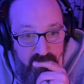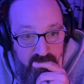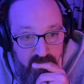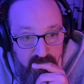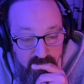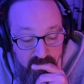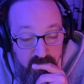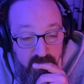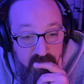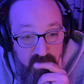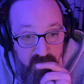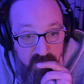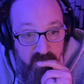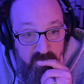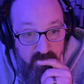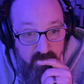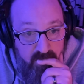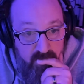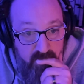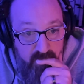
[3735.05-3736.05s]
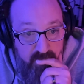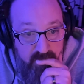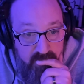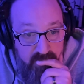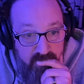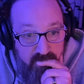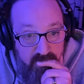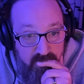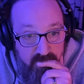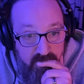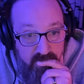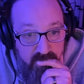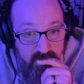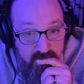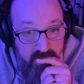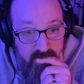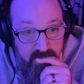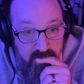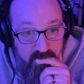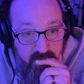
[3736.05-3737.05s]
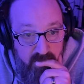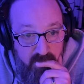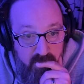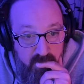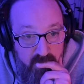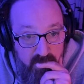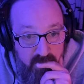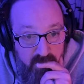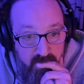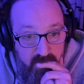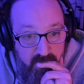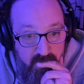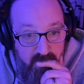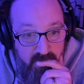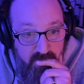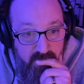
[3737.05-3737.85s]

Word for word: which is never really good, or,